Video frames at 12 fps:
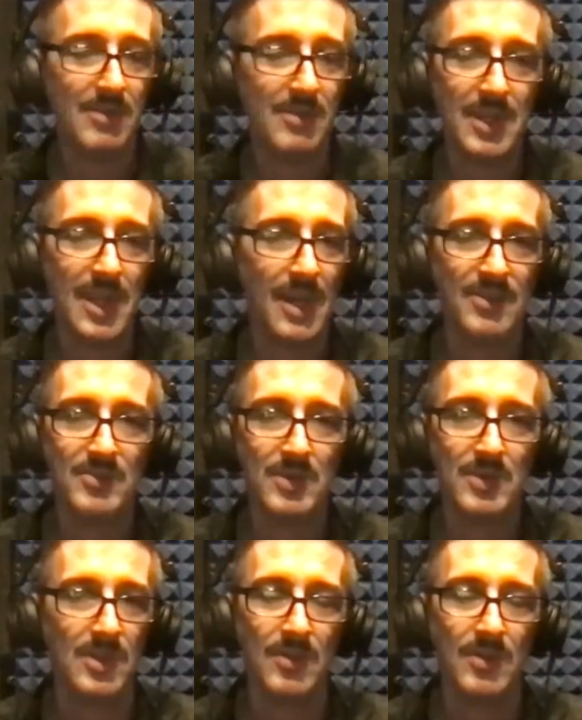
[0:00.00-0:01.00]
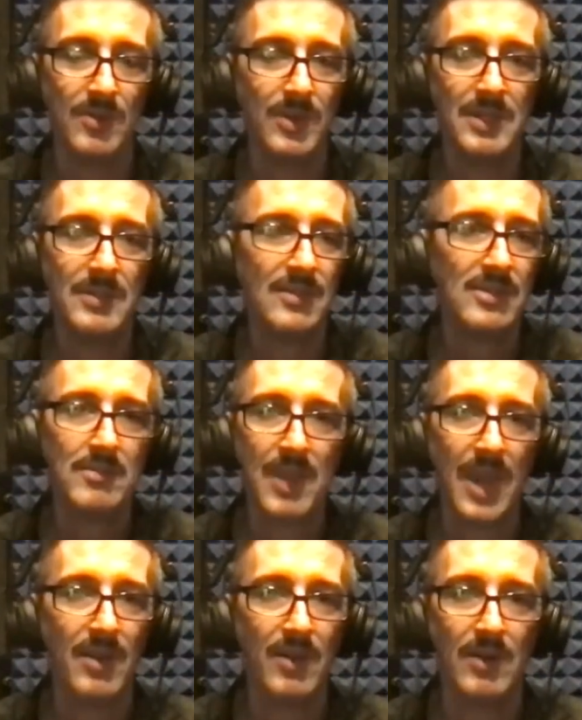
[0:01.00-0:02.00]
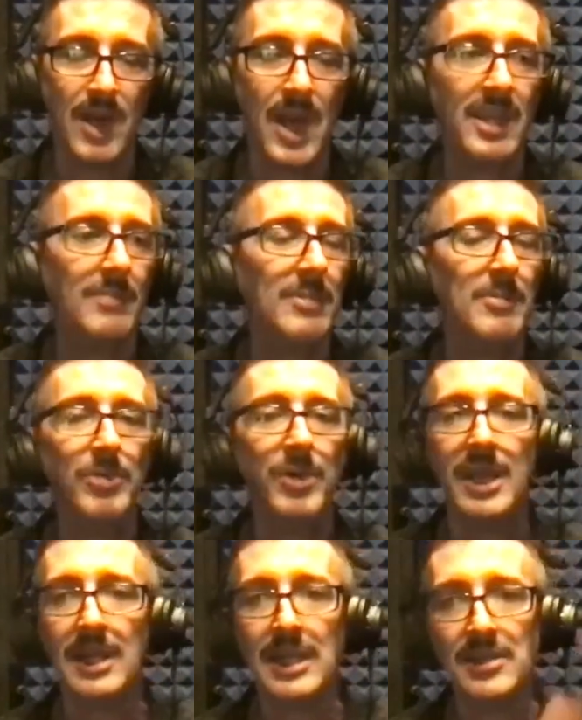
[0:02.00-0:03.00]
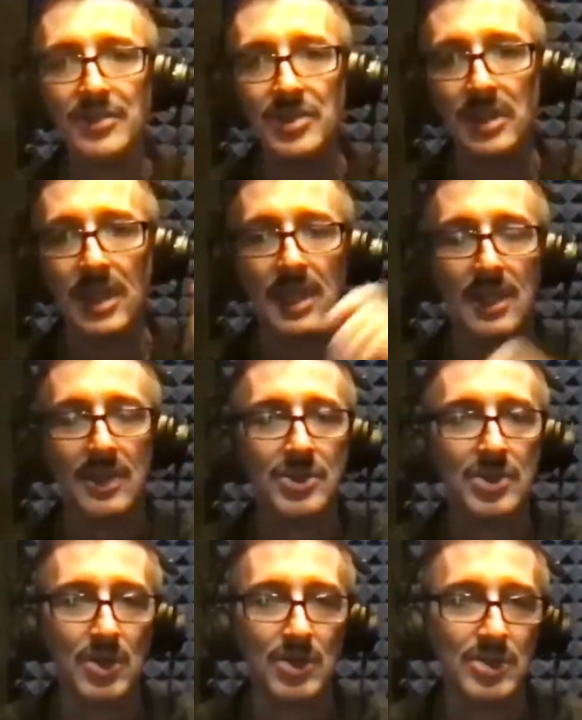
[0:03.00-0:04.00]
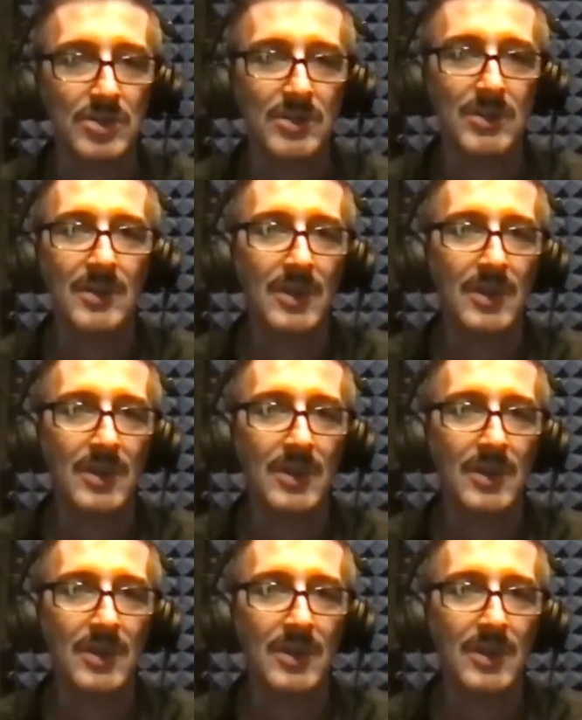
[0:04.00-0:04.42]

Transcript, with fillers: to be honest with you. It doesn't matter. I could be playing an Easter gig at church.